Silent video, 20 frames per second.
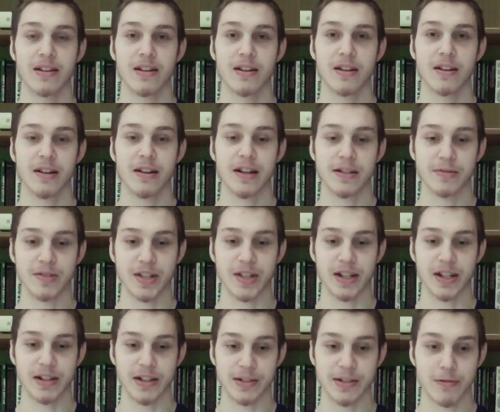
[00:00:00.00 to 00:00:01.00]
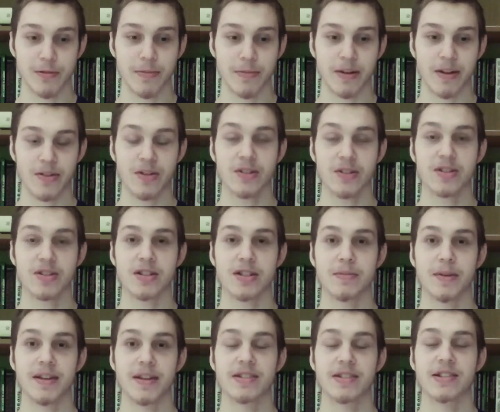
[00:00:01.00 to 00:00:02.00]
It's ridiculous. Roman
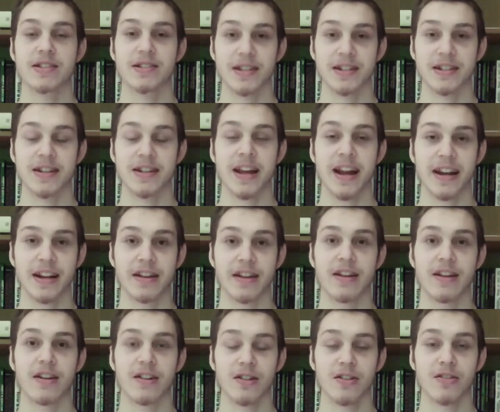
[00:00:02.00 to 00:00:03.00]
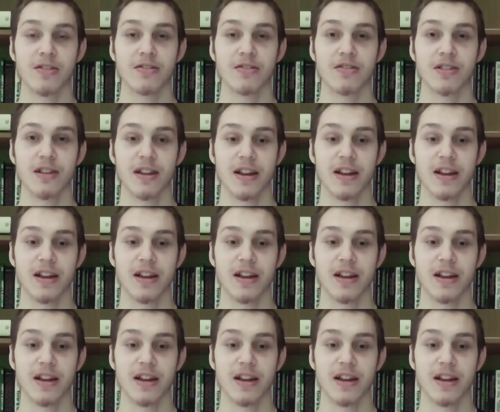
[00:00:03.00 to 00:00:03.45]
Catholicism is a satanic cult.